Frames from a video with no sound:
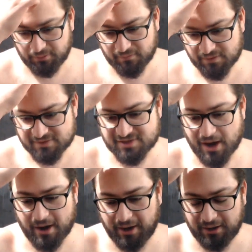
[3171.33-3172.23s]

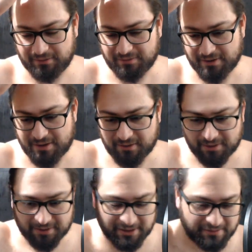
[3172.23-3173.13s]
Sorry.
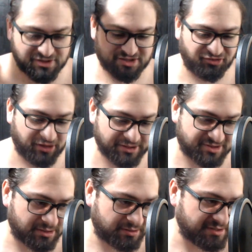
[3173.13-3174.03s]
I'm just
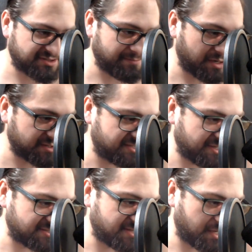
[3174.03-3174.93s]
flustered because I'm
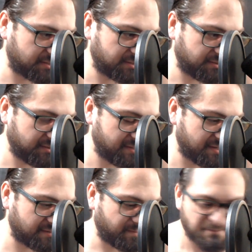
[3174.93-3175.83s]
autistic.
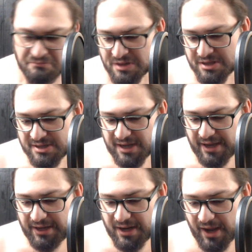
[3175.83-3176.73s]
And I
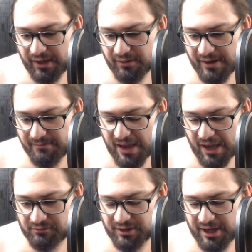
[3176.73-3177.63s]
get angry and
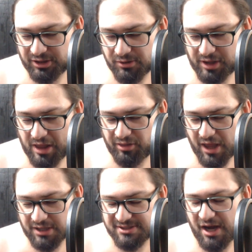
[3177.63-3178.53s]
mad when I don't get
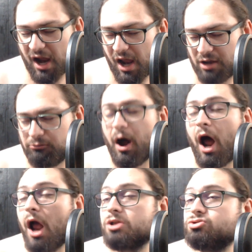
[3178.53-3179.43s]
things that I
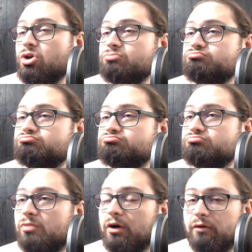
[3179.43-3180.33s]
want.
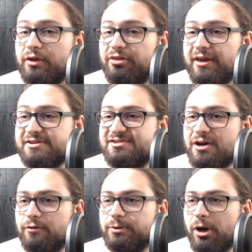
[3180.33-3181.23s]
Or when things
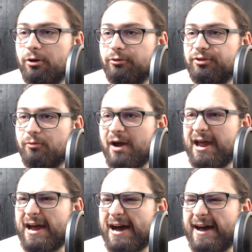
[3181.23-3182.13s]
don't go the way
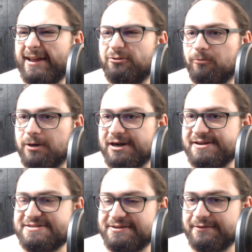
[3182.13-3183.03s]
I want.